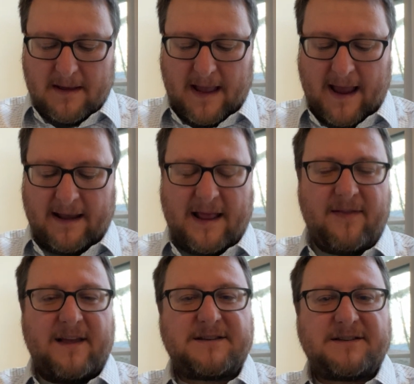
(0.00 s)
And
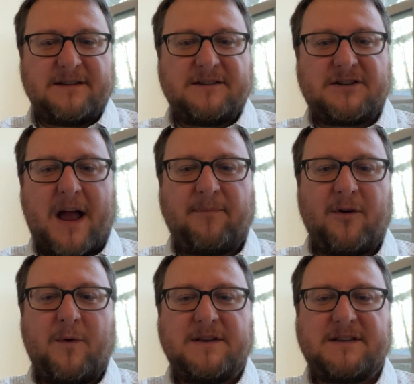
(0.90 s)
in this
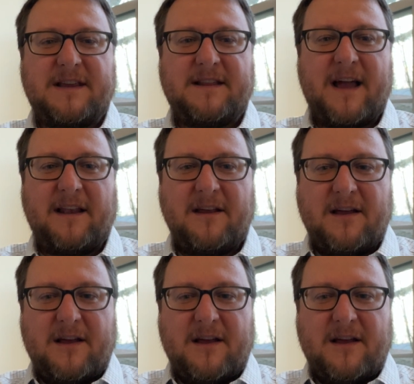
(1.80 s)
chapter, we see that